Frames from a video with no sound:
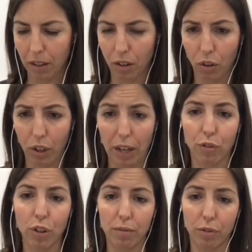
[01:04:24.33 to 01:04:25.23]
Okay,
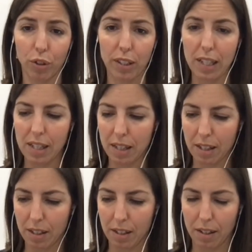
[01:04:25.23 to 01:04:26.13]
for
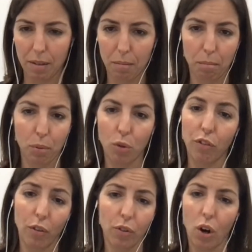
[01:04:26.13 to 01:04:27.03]
this proof
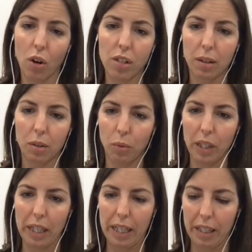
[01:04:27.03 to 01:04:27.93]
of concept, we
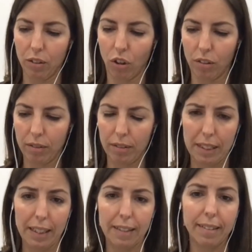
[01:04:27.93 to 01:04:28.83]
really
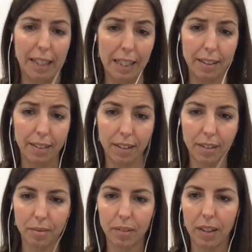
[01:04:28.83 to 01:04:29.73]
didn't need.
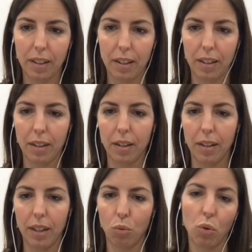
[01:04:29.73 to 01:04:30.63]

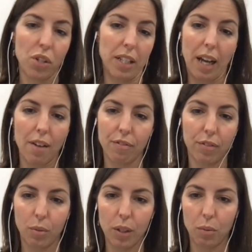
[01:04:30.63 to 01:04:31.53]
It was enough
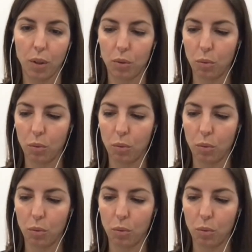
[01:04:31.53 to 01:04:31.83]
with what